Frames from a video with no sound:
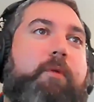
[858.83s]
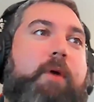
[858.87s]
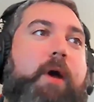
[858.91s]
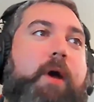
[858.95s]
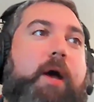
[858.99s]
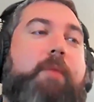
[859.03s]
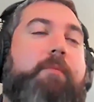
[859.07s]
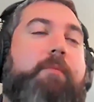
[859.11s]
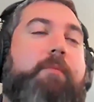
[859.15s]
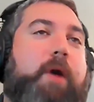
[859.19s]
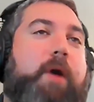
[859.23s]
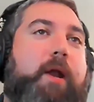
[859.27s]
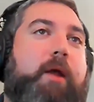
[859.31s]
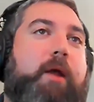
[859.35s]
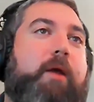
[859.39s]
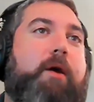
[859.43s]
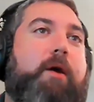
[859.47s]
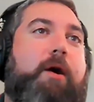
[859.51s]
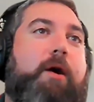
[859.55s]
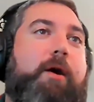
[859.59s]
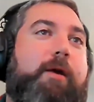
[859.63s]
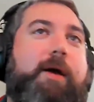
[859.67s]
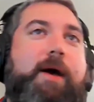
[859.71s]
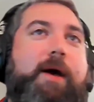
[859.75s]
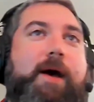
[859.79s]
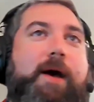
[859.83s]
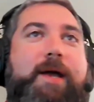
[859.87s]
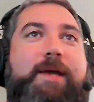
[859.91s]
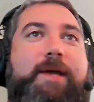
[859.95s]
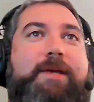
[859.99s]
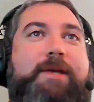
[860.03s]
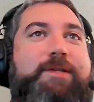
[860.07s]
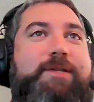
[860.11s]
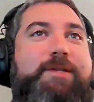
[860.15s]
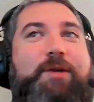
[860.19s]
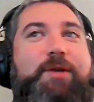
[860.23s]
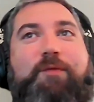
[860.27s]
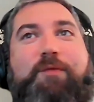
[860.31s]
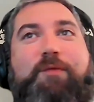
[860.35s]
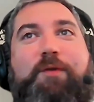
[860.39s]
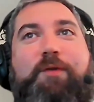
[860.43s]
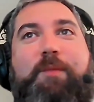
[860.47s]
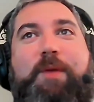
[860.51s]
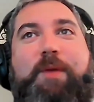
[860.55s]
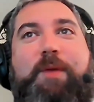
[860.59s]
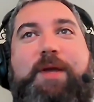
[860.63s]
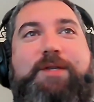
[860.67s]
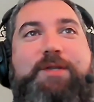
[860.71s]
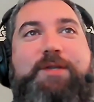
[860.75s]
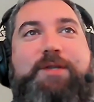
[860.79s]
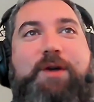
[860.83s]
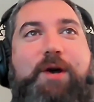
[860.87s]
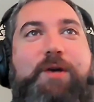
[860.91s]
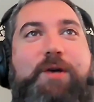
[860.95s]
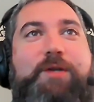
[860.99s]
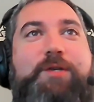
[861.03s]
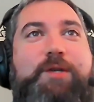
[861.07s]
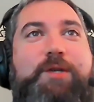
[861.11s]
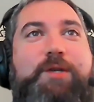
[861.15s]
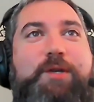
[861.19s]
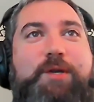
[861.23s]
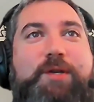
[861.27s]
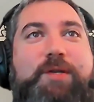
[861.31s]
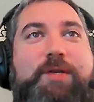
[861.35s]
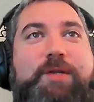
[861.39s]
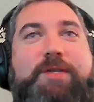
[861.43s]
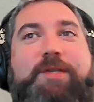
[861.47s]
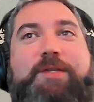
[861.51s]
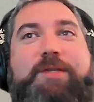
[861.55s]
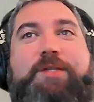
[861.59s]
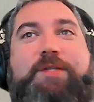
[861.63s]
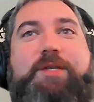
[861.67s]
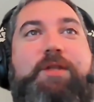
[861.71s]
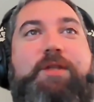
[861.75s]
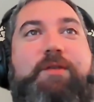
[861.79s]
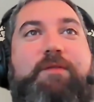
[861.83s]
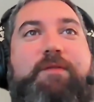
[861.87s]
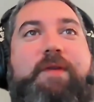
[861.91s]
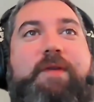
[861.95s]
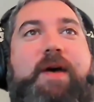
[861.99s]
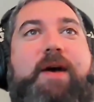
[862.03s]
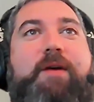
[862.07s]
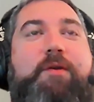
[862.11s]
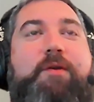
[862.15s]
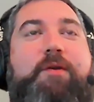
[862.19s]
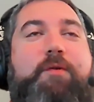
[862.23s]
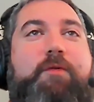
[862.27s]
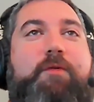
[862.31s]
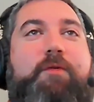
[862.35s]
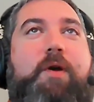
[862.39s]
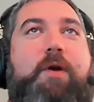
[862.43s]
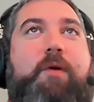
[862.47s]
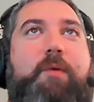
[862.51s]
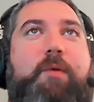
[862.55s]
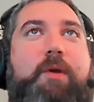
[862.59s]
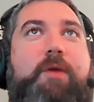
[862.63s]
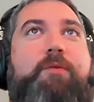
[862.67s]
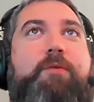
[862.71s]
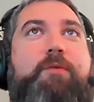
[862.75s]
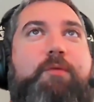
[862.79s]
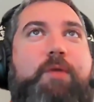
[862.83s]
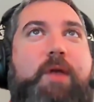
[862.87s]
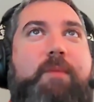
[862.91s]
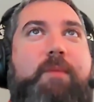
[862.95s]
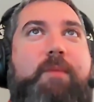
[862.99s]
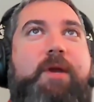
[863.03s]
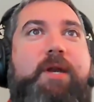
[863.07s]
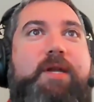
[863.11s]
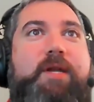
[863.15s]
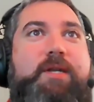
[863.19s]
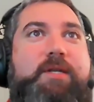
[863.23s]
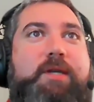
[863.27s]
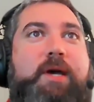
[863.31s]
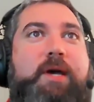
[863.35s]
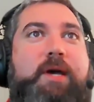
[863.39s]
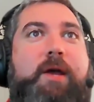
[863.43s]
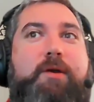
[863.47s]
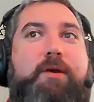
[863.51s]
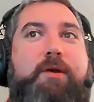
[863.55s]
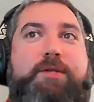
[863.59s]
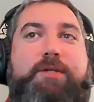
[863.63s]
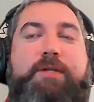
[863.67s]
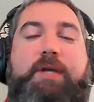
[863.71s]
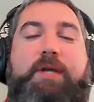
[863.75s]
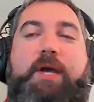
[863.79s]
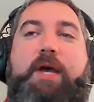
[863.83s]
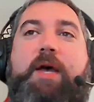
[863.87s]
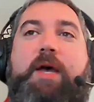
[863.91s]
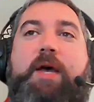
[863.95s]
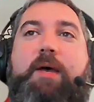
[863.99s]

I'm not a car guy, so for me it's hard to see the value of going through that many tires,